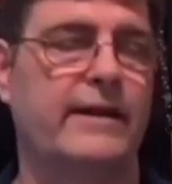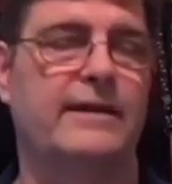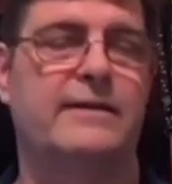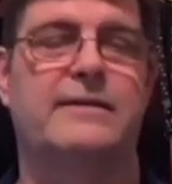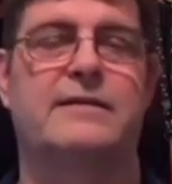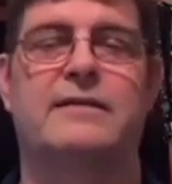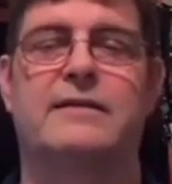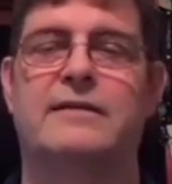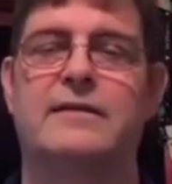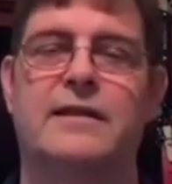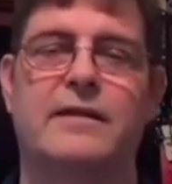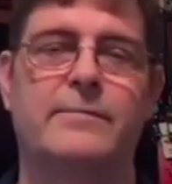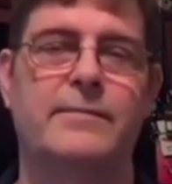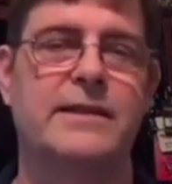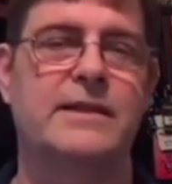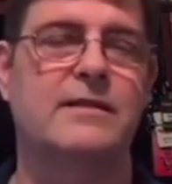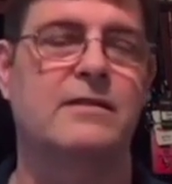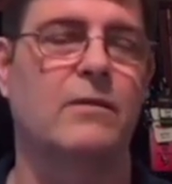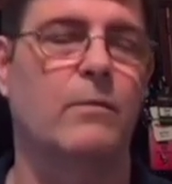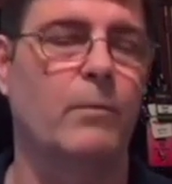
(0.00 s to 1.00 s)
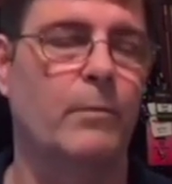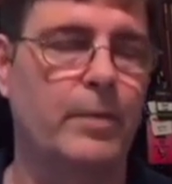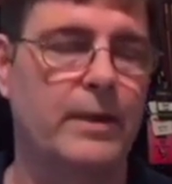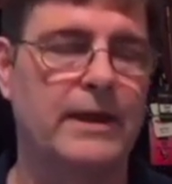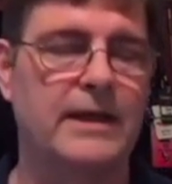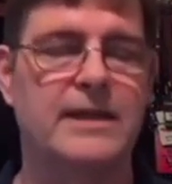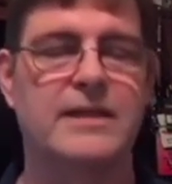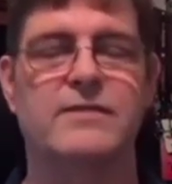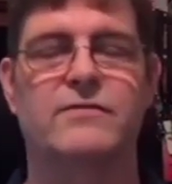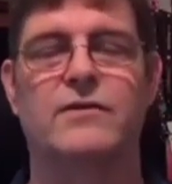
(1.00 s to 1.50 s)
It's just going to be so
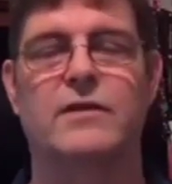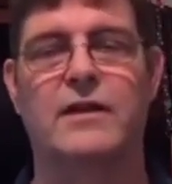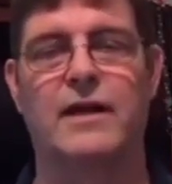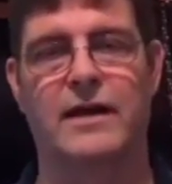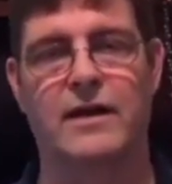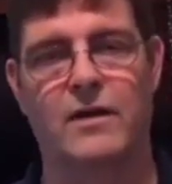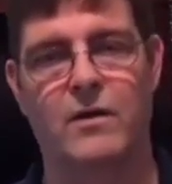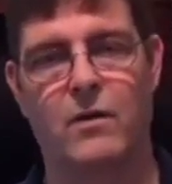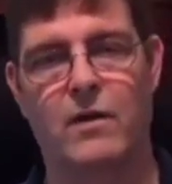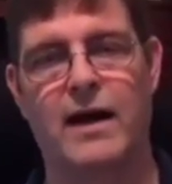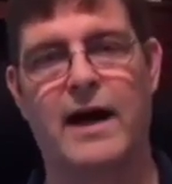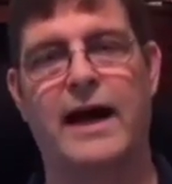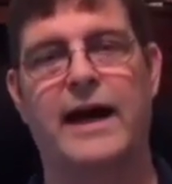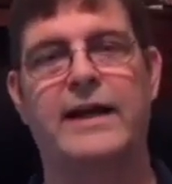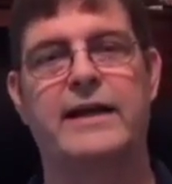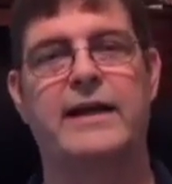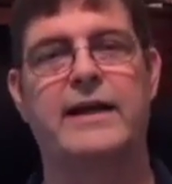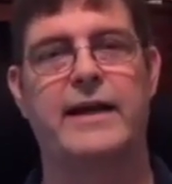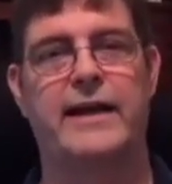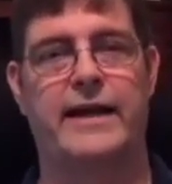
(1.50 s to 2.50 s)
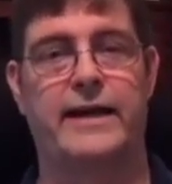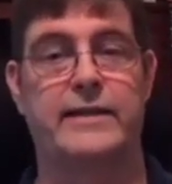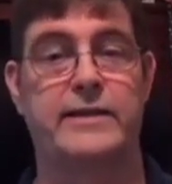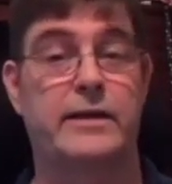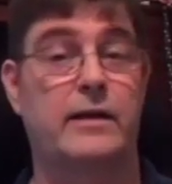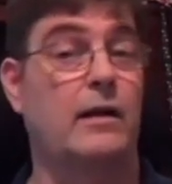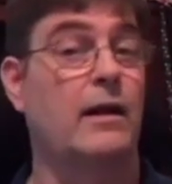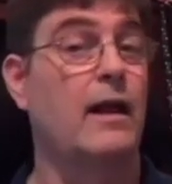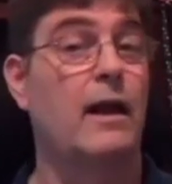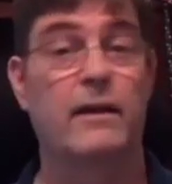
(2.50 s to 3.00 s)
peaceful and quiet and
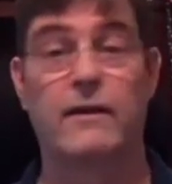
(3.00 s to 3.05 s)
gentle.